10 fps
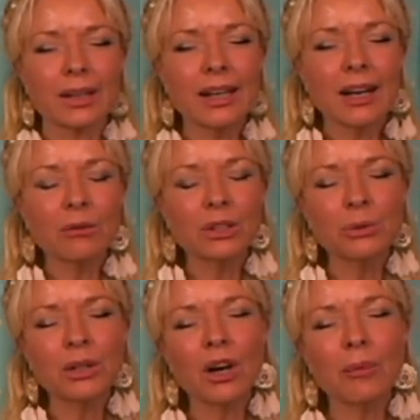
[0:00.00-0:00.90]
That
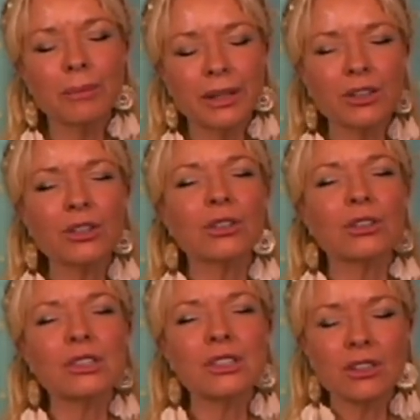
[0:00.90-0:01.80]
which we call
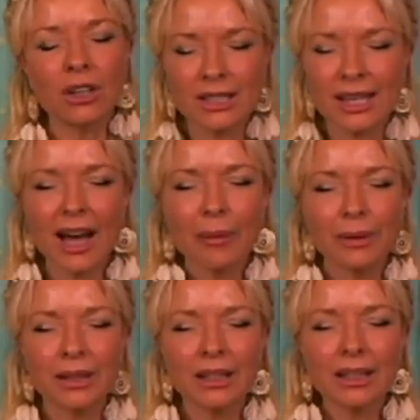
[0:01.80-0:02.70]
miracles starts
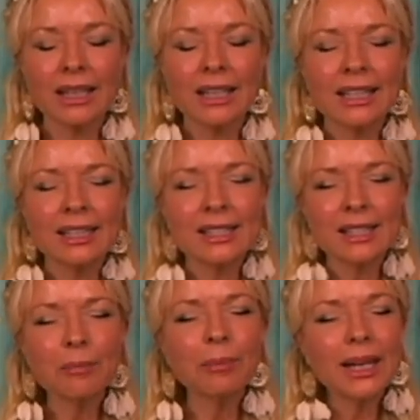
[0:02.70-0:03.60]
happening. It's
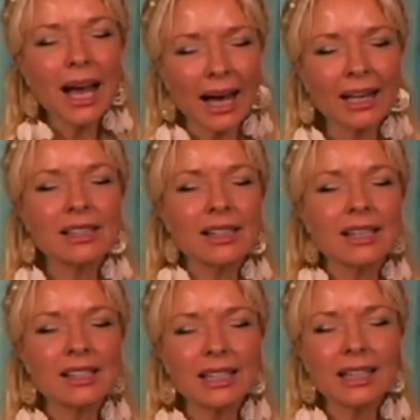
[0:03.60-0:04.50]
simply
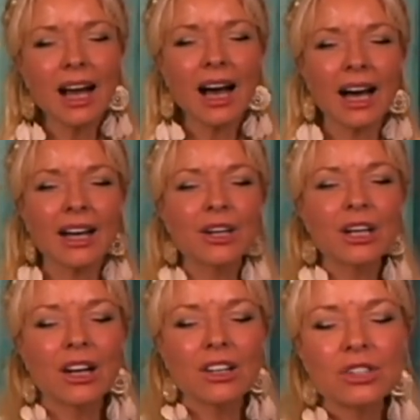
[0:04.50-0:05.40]
accessing higher
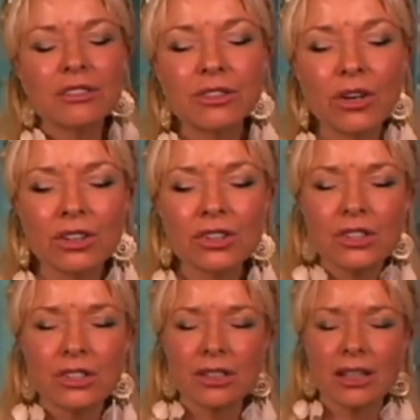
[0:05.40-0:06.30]
laws of
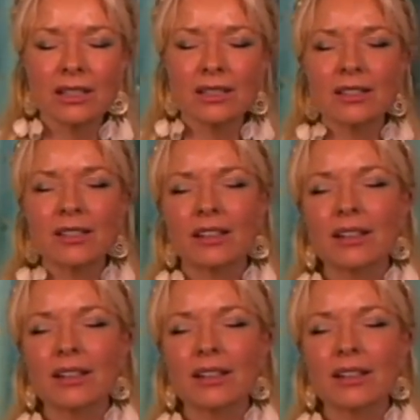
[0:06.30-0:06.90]
consciousness.